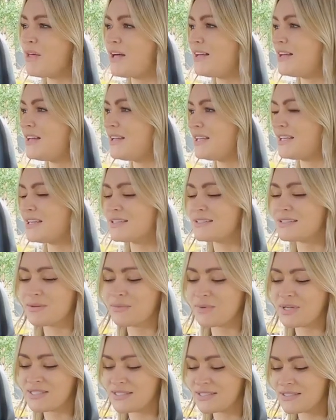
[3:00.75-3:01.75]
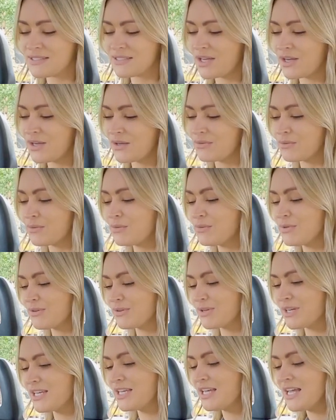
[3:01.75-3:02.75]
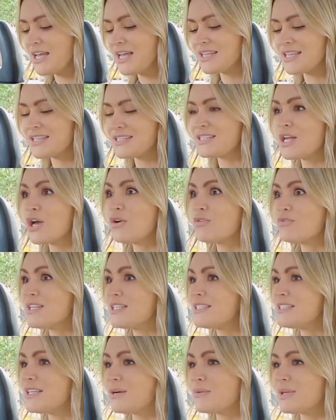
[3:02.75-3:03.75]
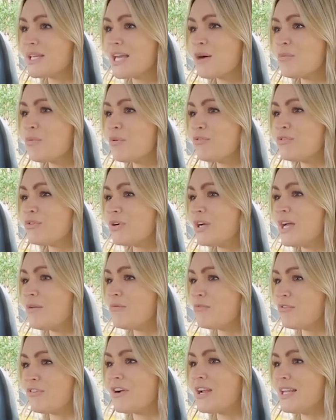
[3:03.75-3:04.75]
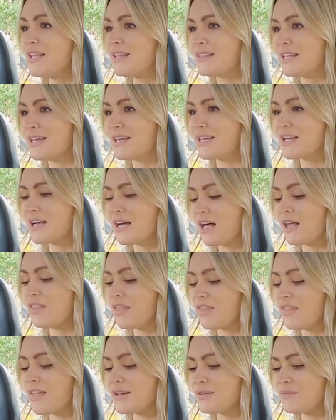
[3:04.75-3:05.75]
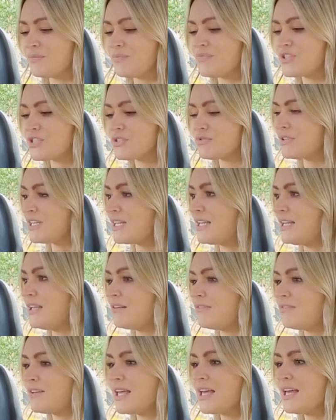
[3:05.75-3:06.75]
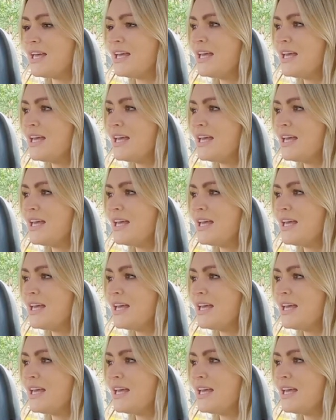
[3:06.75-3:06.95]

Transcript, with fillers: up that early because otherwise there's no oh you're right there's no reason I would get up at four a.m. for anything mm. other than just really loving